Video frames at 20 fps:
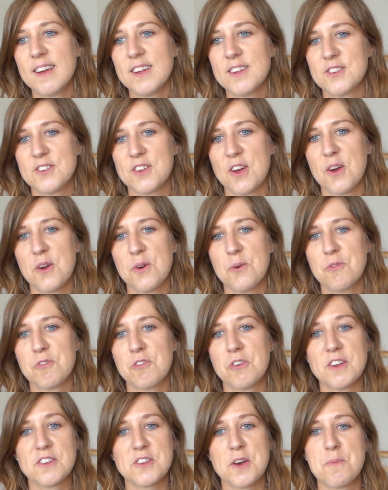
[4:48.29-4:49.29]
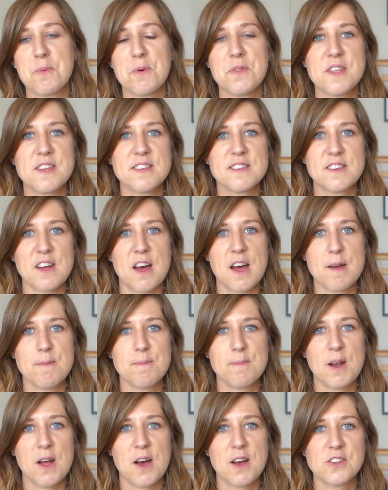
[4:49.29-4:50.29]
So, for example, this
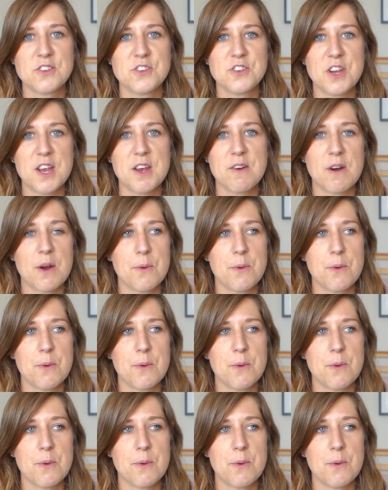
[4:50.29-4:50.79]
time last year,